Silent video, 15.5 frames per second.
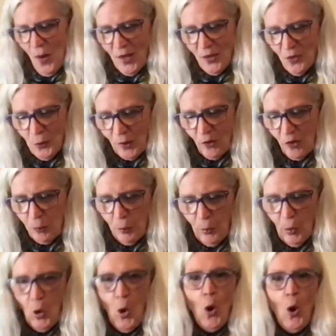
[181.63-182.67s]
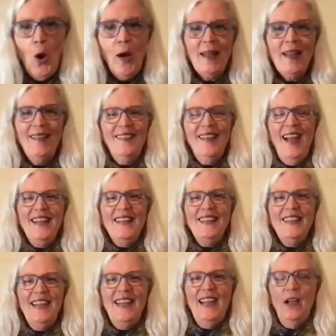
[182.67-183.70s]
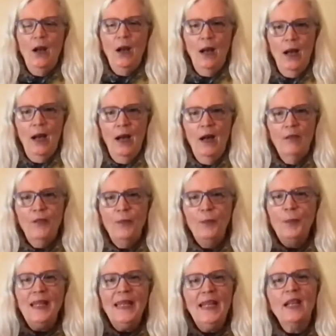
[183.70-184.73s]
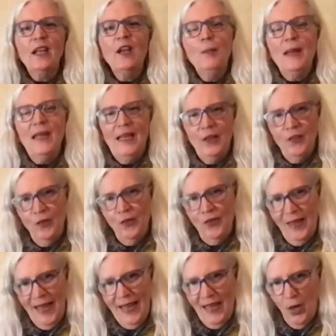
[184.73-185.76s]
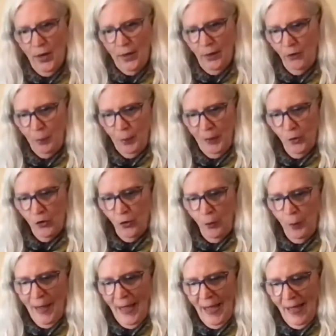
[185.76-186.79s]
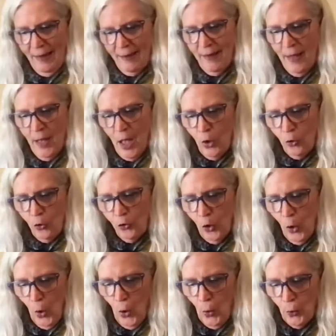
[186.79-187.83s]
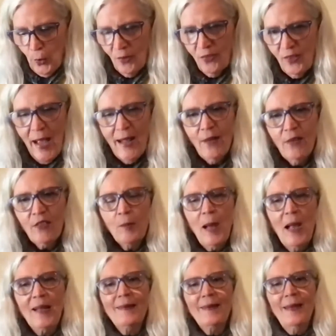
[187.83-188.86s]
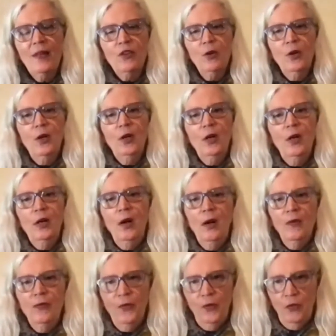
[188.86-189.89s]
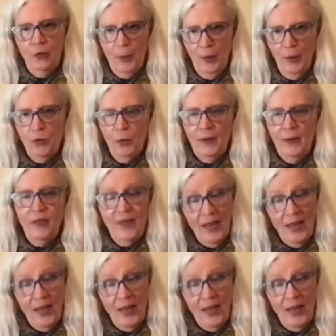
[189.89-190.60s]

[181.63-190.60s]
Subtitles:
to explore this idea of being committed to staying on the spiritual path. So the Science of Mind Center for Spiritual